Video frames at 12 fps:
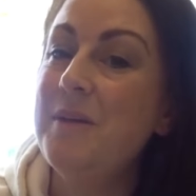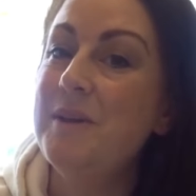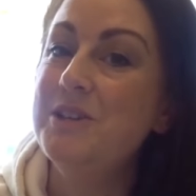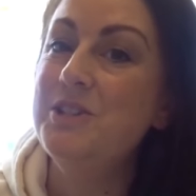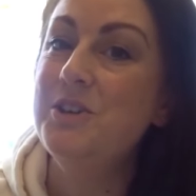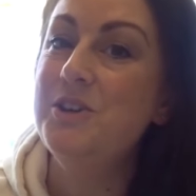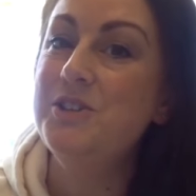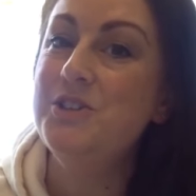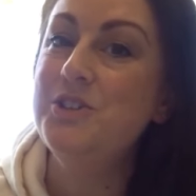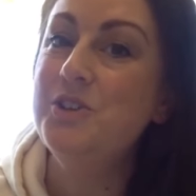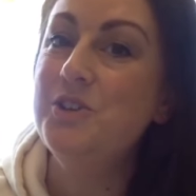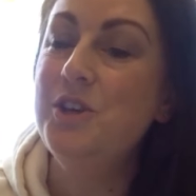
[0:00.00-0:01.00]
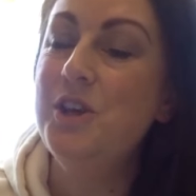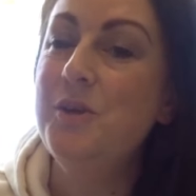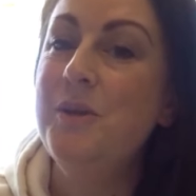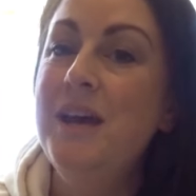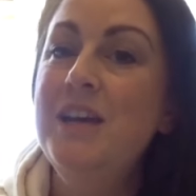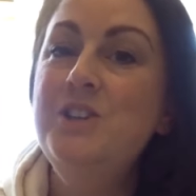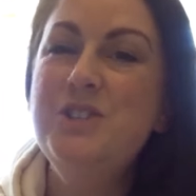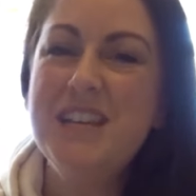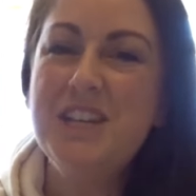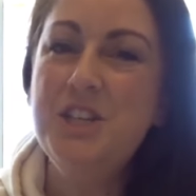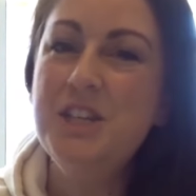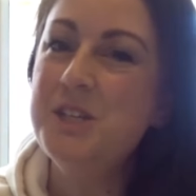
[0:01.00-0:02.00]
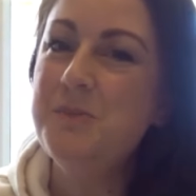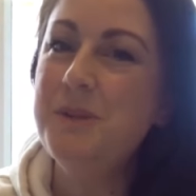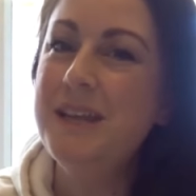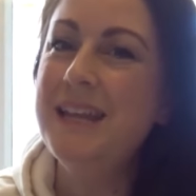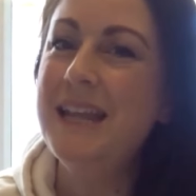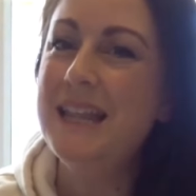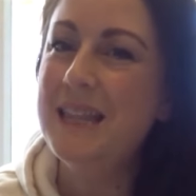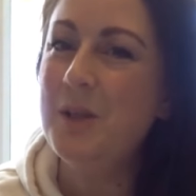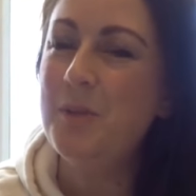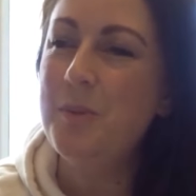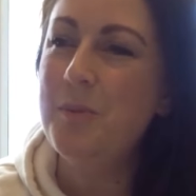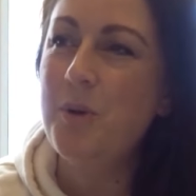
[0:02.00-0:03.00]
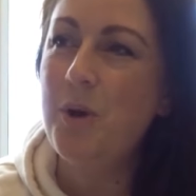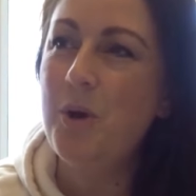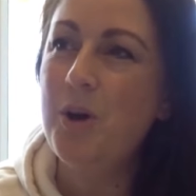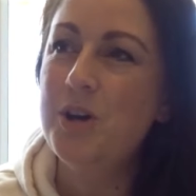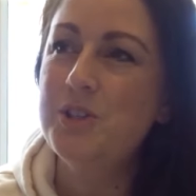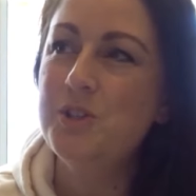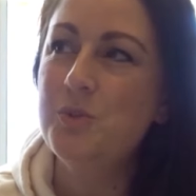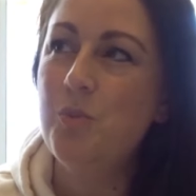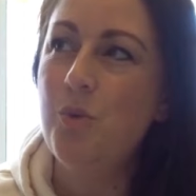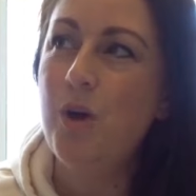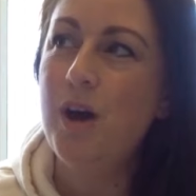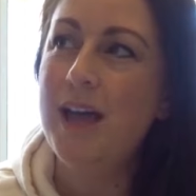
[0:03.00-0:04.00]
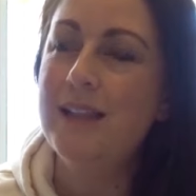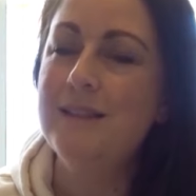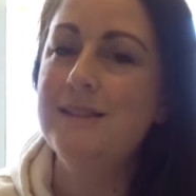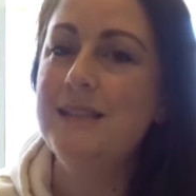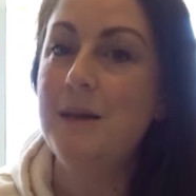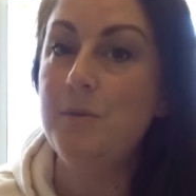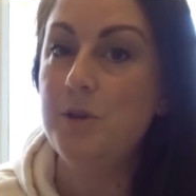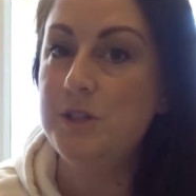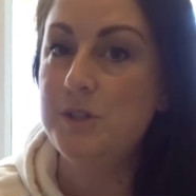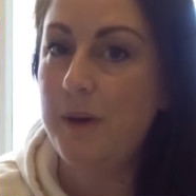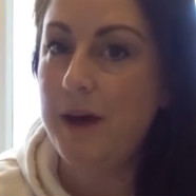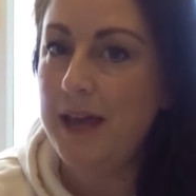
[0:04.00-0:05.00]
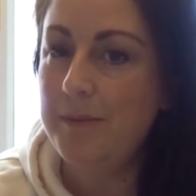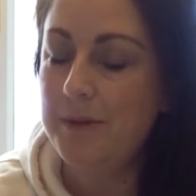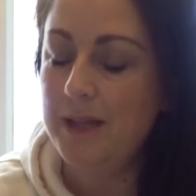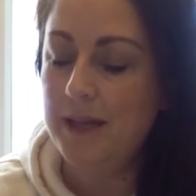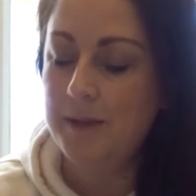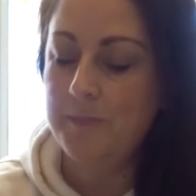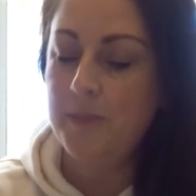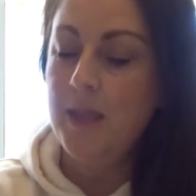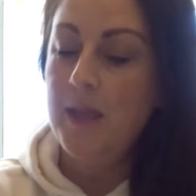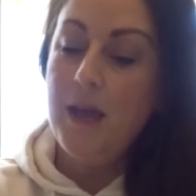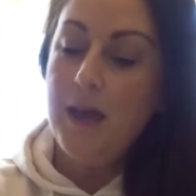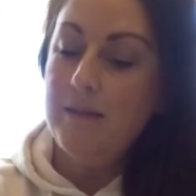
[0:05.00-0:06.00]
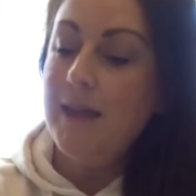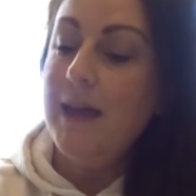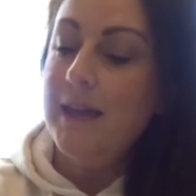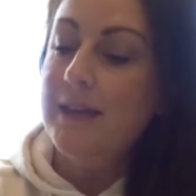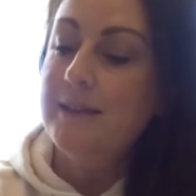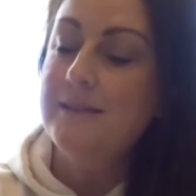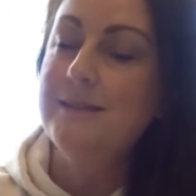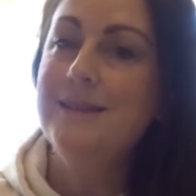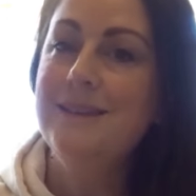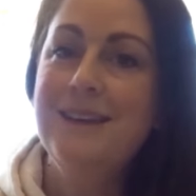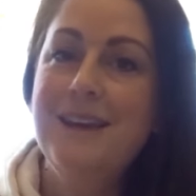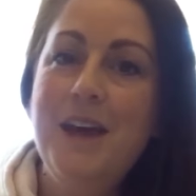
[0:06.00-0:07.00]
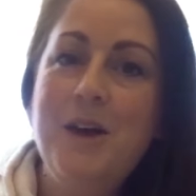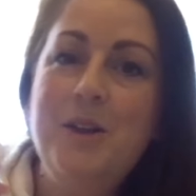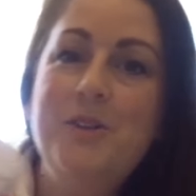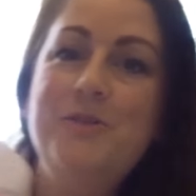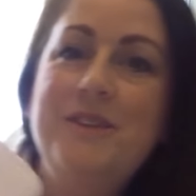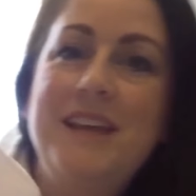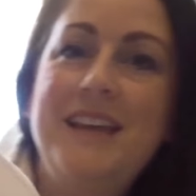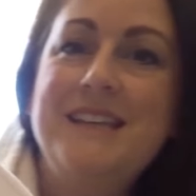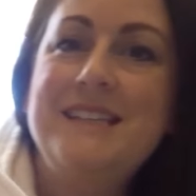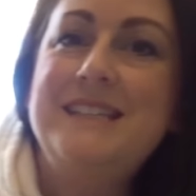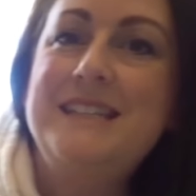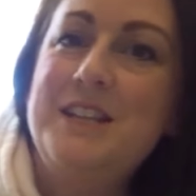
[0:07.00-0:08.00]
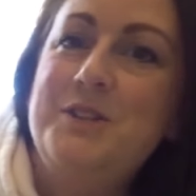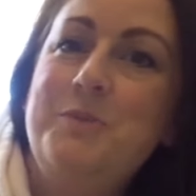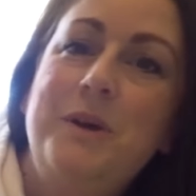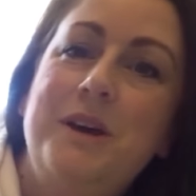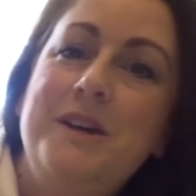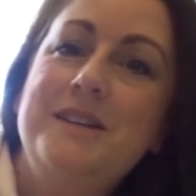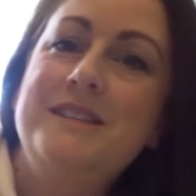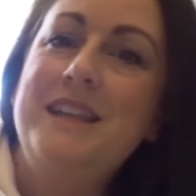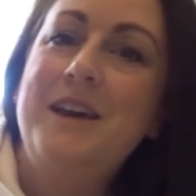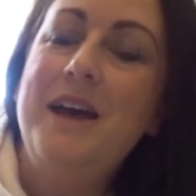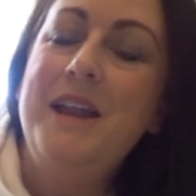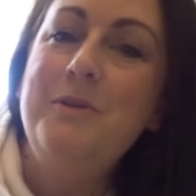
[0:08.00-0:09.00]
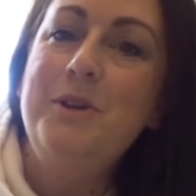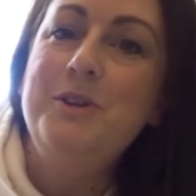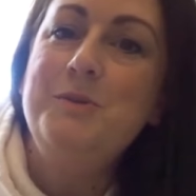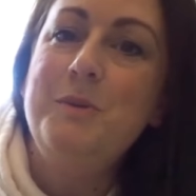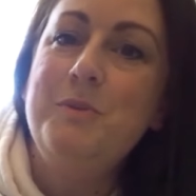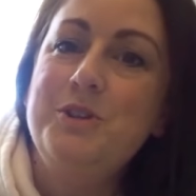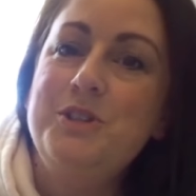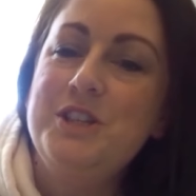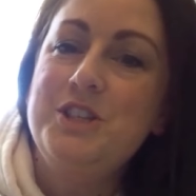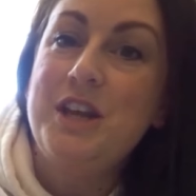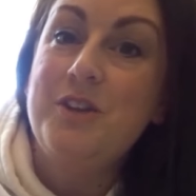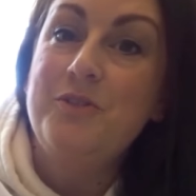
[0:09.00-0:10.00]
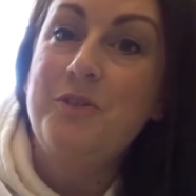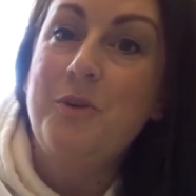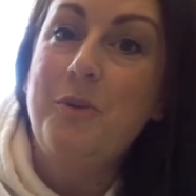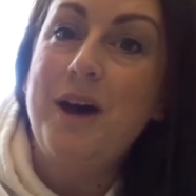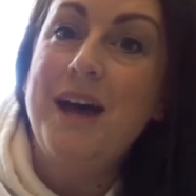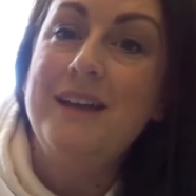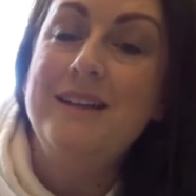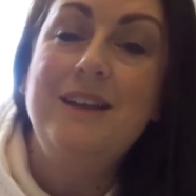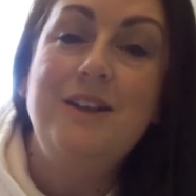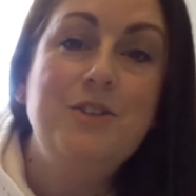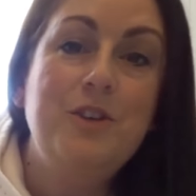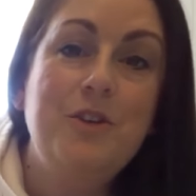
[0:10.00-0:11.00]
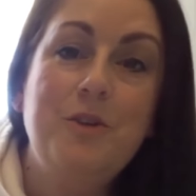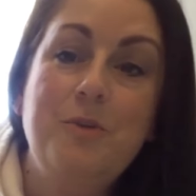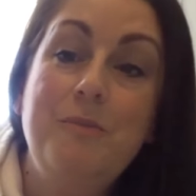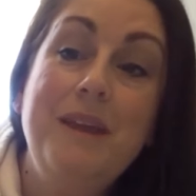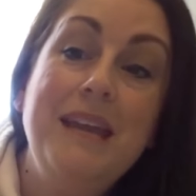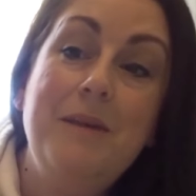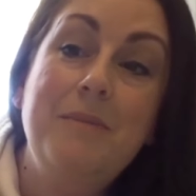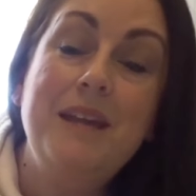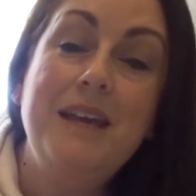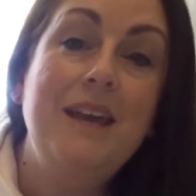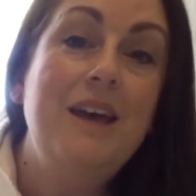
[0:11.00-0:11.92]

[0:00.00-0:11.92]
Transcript: actually going to show you does actually explain a little bit more as to what else I'm going to buy Emily, and that is a lovely Stitch purse. Now, anyone who's been watching the channel for a while will know that me and Emily